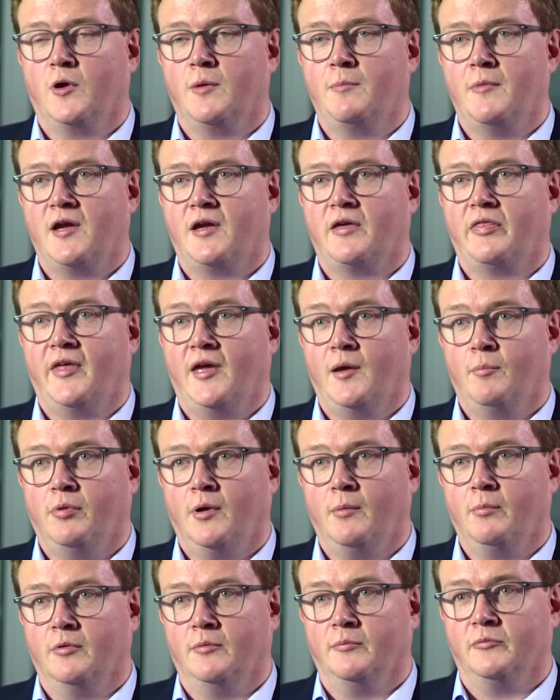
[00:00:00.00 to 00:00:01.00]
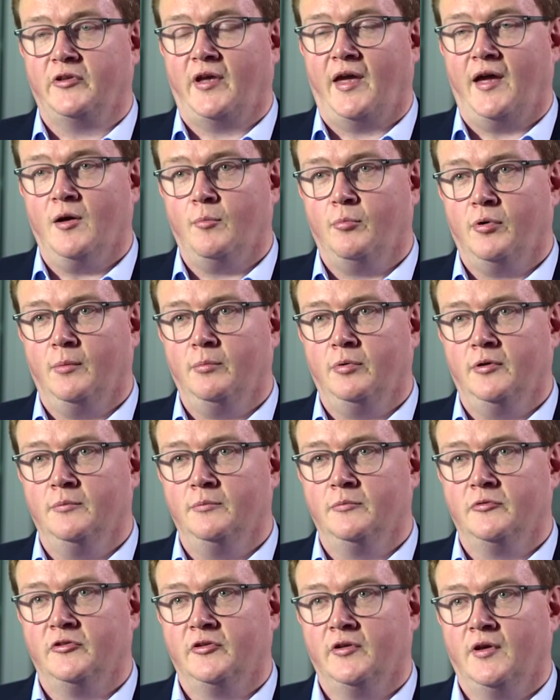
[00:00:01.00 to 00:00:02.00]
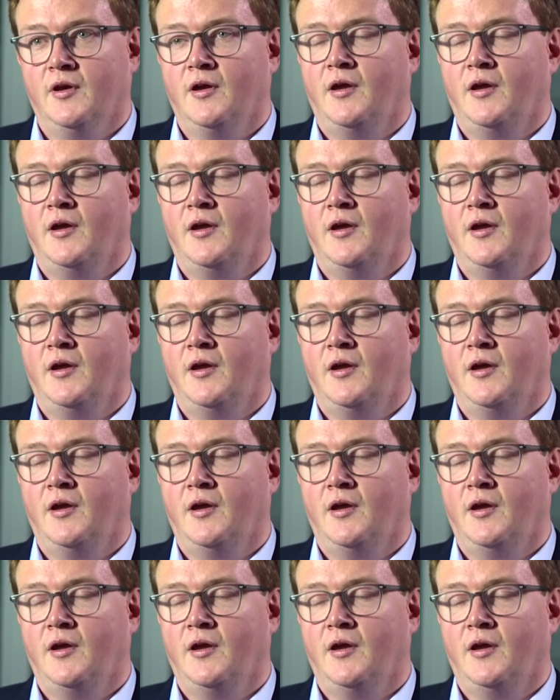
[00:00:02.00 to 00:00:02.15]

We make their problems our problems,